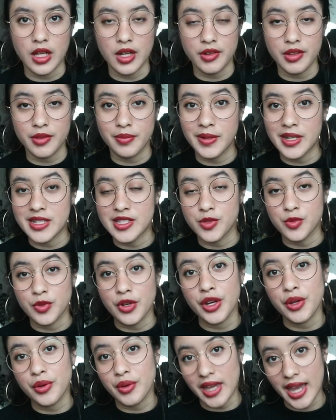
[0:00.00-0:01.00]
lot of the places
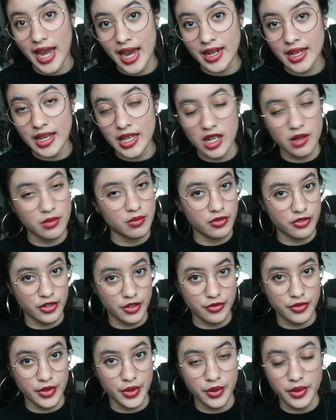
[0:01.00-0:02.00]
where you can hit up
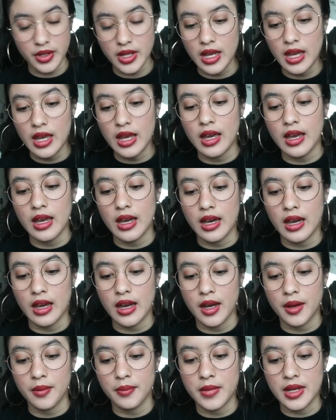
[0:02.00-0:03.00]
for food
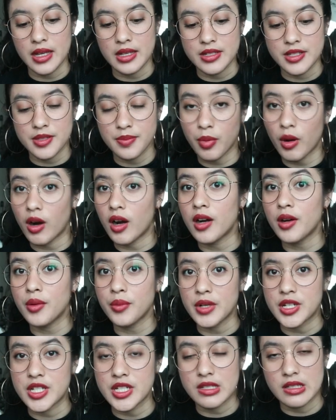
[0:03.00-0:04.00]
is SPAR,
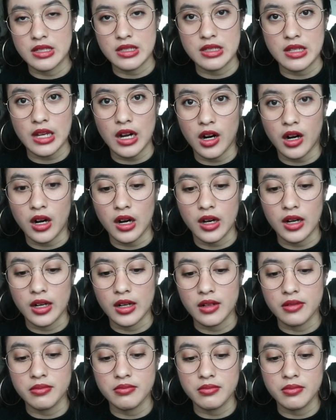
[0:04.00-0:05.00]
which is
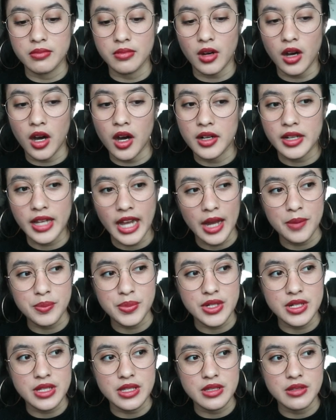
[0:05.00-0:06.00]
our
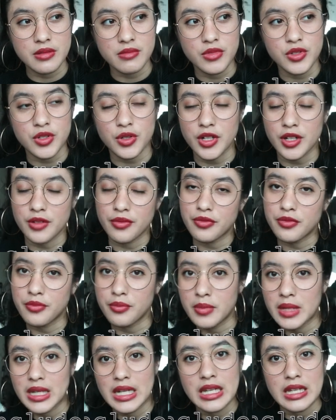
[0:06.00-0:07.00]
on-campus sort of
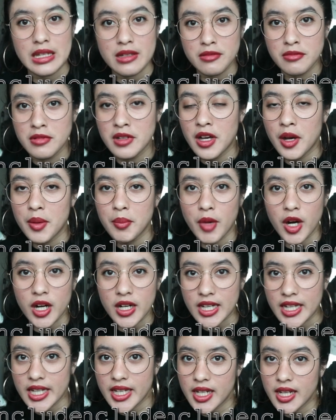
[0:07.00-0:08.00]
mini
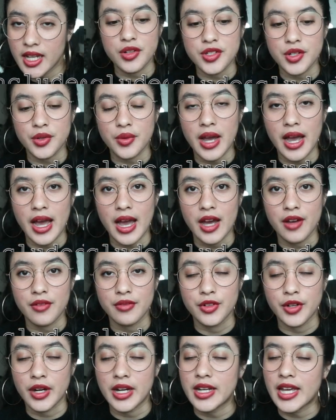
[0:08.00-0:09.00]
market. Also
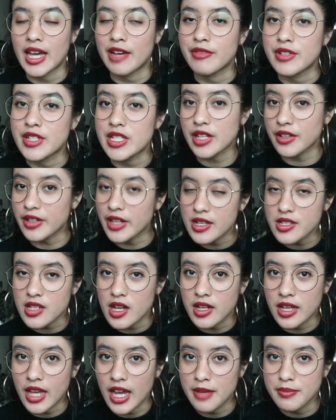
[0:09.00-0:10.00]
have great cafeterias
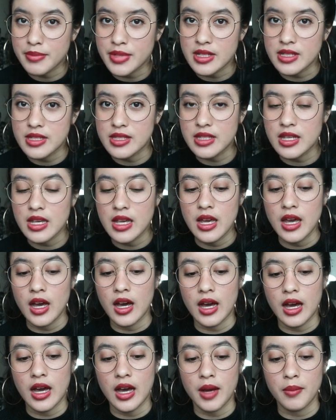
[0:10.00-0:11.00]
on campus.
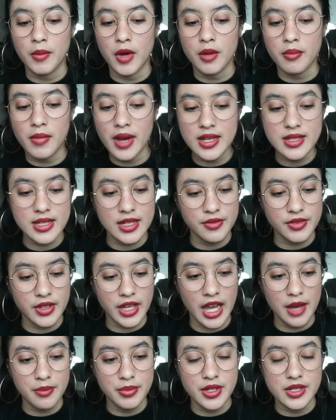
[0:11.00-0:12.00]
On my side of the
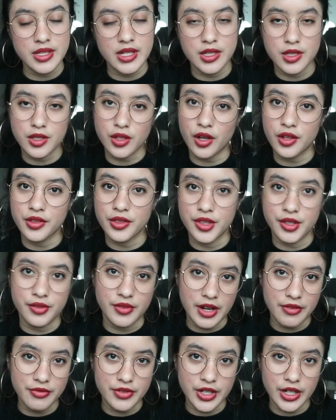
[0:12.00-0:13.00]
campus, it's called the
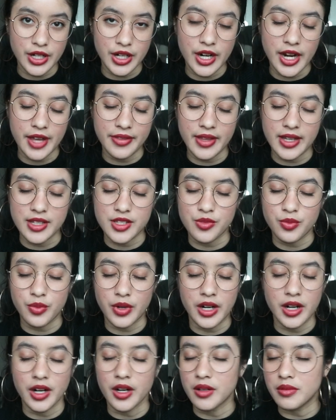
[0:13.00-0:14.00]
Refter, and that's
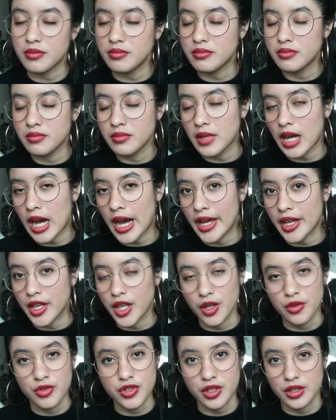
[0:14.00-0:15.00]
where I
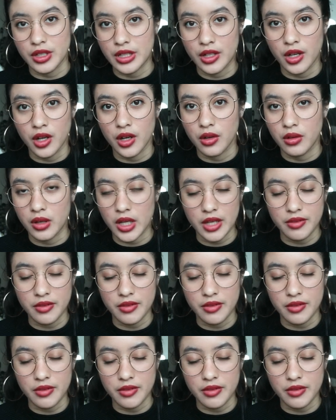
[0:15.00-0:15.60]
usually go